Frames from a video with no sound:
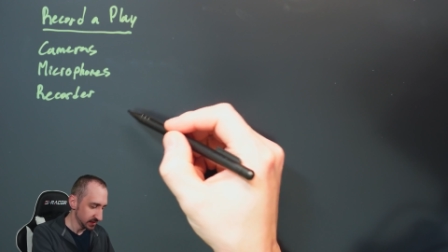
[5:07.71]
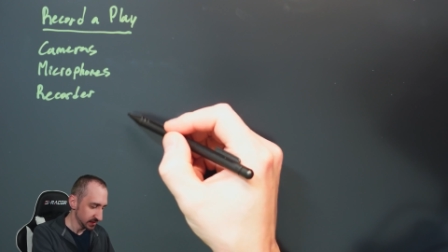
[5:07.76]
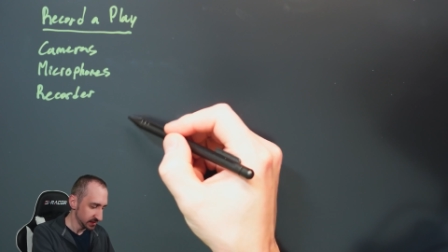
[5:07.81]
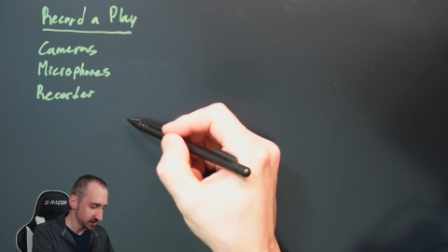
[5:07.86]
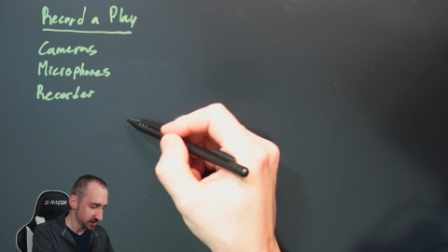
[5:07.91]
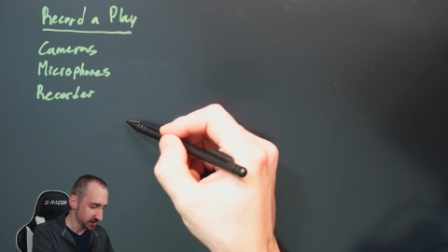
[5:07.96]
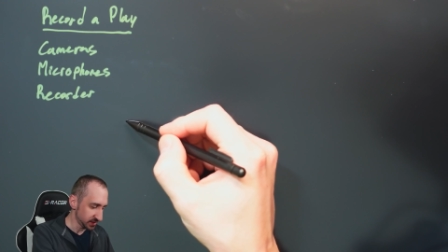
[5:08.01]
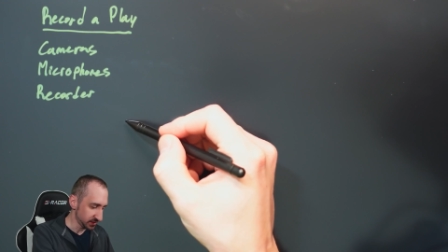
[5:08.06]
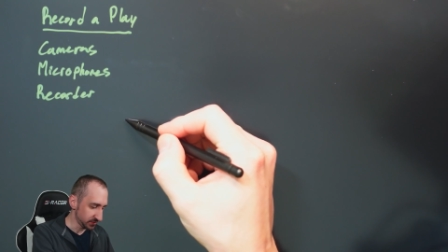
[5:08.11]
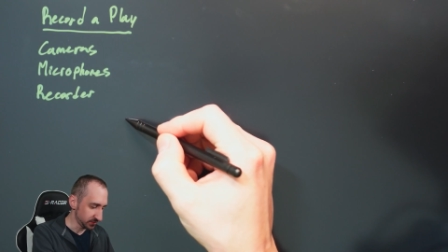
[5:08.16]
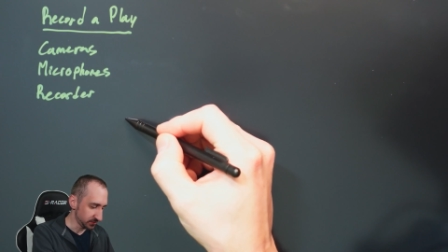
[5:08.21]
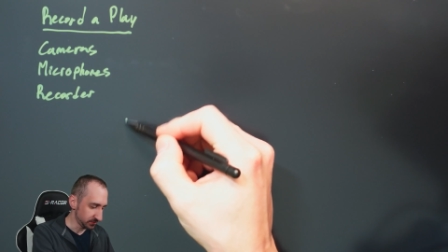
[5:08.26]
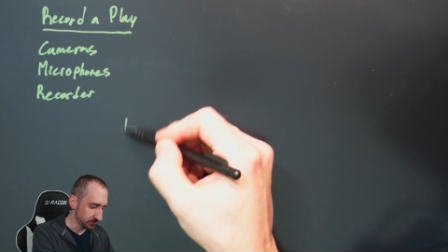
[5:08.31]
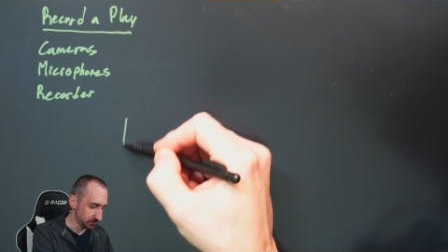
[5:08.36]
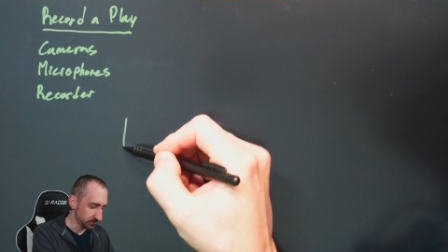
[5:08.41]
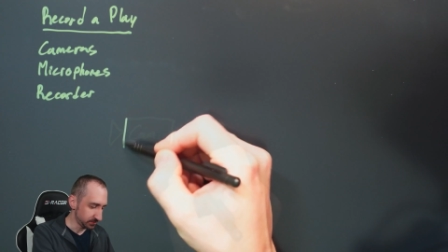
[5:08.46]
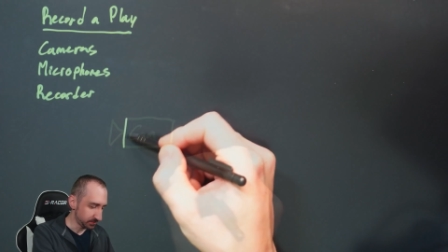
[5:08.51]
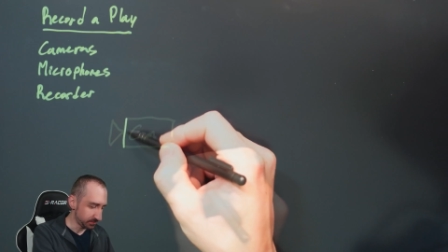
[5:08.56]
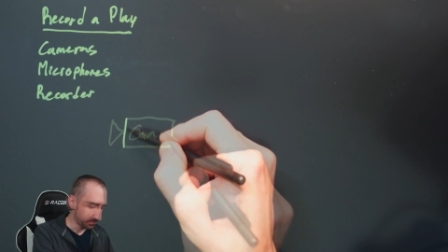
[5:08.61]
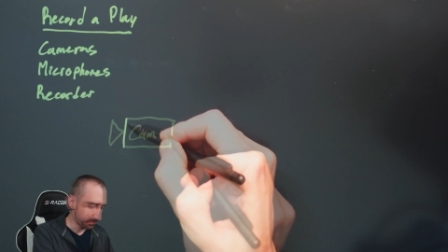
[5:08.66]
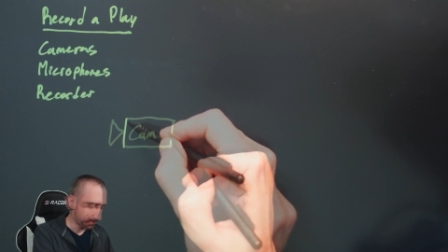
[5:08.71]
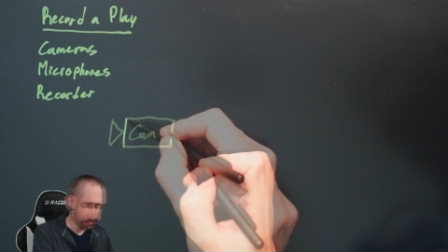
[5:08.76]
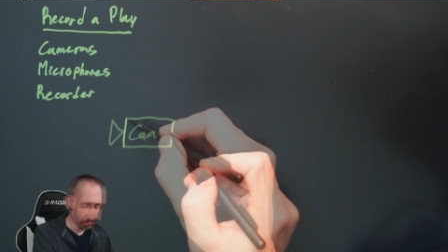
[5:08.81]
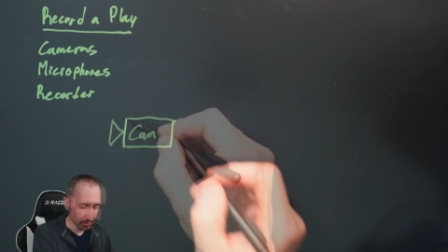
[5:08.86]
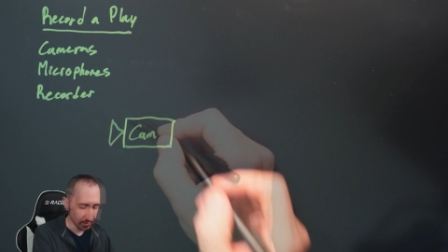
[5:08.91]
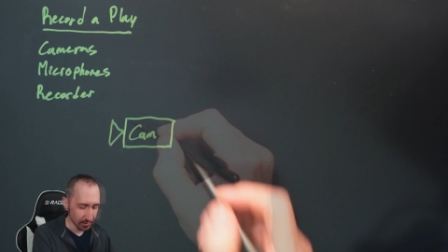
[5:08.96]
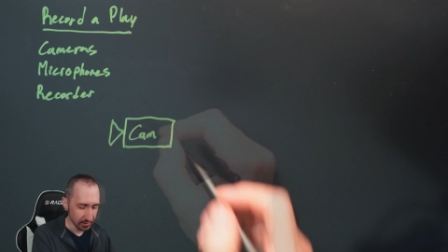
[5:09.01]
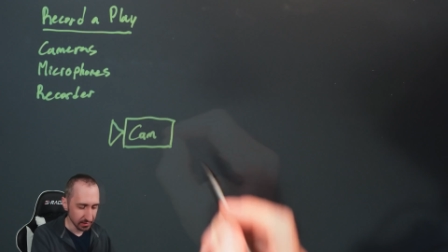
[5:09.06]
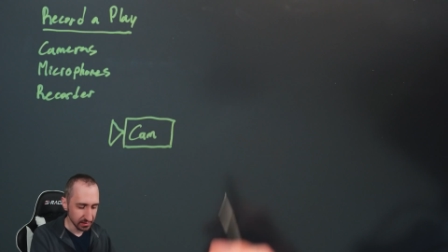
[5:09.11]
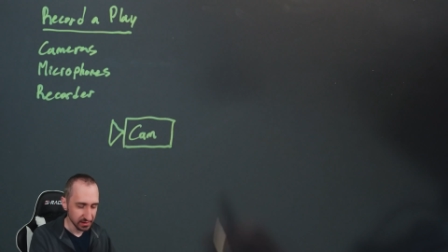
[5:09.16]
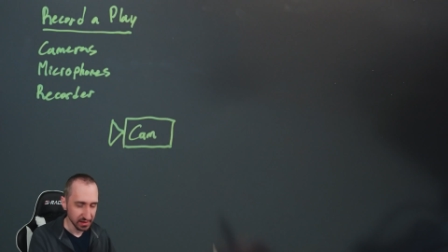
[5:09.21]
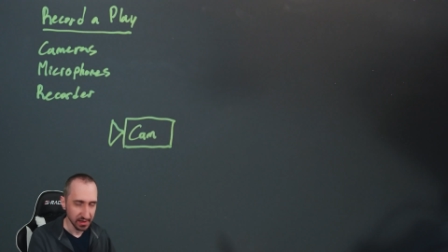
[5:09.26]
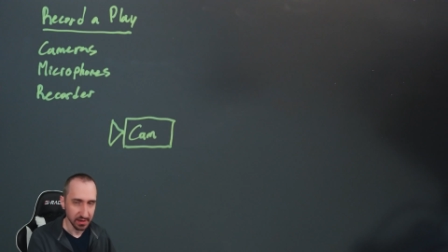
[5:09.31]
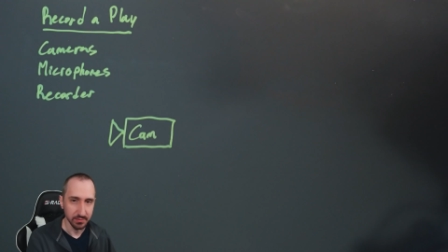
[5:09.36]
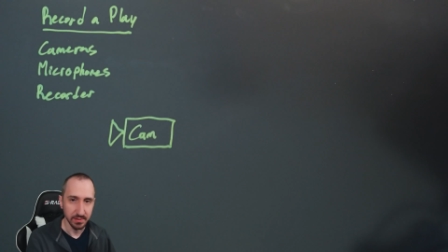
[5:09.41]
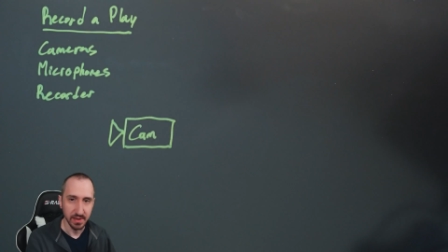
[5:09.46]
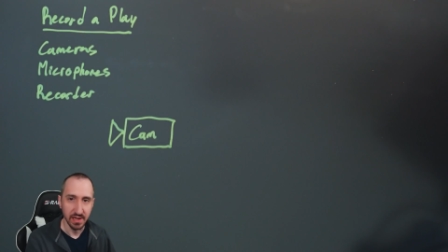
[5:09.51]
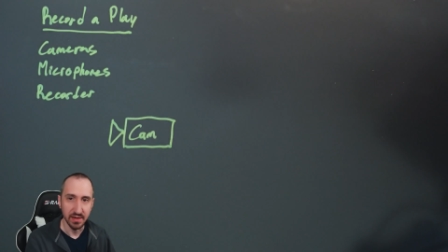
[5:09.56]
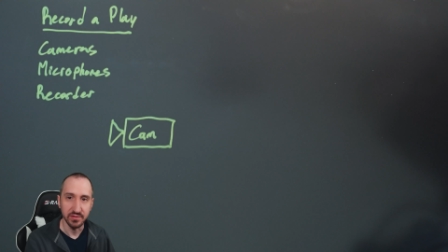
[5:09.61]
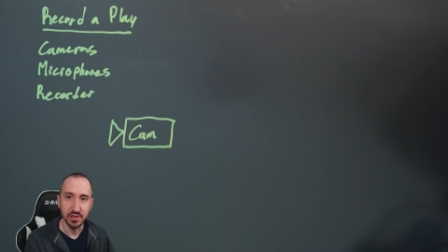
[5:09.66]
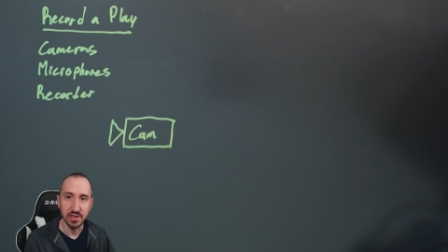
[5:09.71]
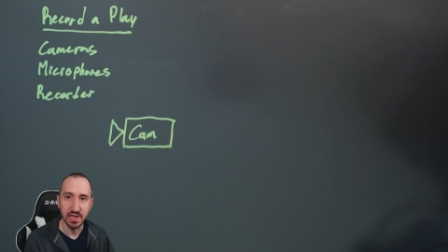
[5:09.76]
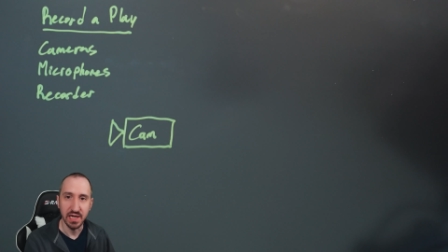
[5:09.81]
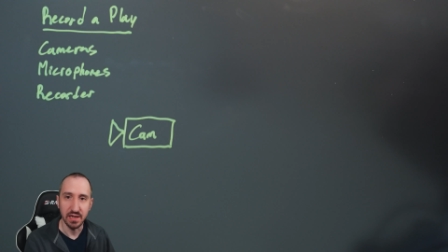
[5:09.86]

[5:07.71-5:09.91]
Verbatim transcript: So here we have our